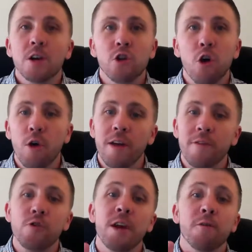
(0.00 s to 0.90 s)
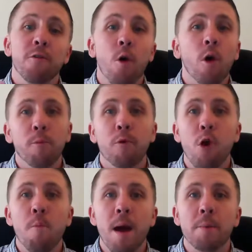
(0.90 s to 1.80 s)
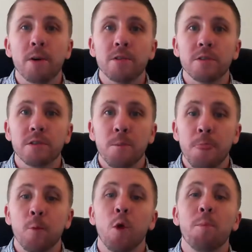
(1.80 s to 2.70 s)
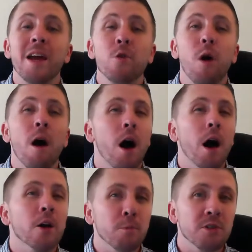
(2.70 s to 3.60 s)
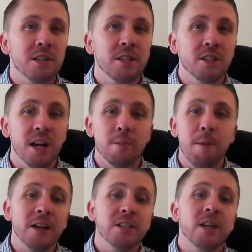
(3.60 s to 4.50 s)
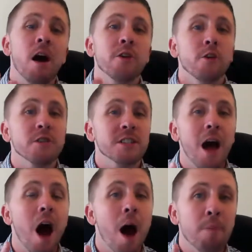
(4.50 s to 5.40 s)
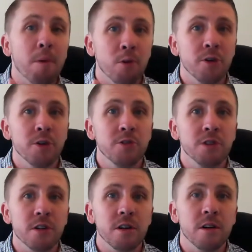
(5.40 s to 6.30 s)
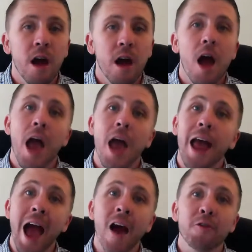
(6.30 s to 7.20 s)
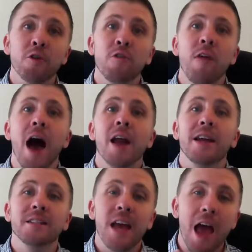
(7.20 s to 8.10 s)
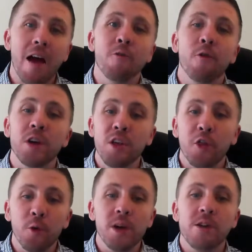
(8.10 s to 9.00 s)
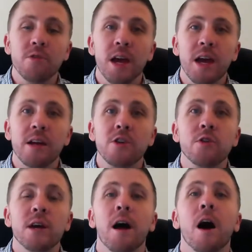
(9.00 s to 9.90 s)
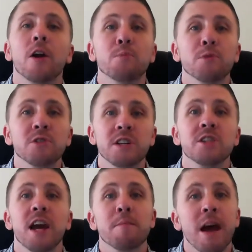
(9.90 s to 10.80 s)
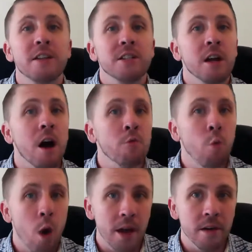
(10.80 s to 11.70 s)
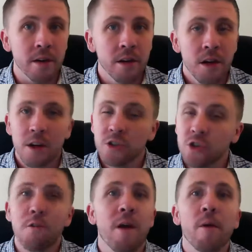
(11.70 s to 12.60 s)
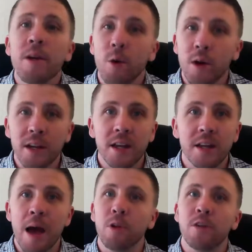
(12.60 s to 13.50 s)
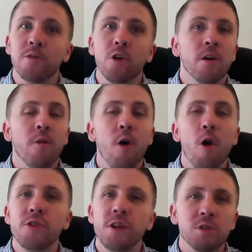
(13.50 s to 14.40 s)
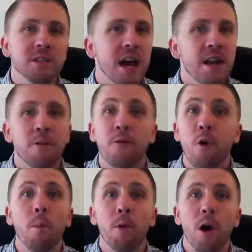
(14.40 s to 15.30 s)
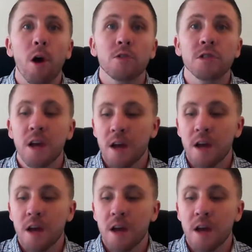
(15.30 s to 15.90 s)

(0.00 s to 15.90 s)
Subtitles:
So if you get 4 pro members, we'll pay you 100% check matching on your top producer. And after that, it's every 3 you get 100% check matching on 1. So very quick example, if all you did was sign up 4 pros,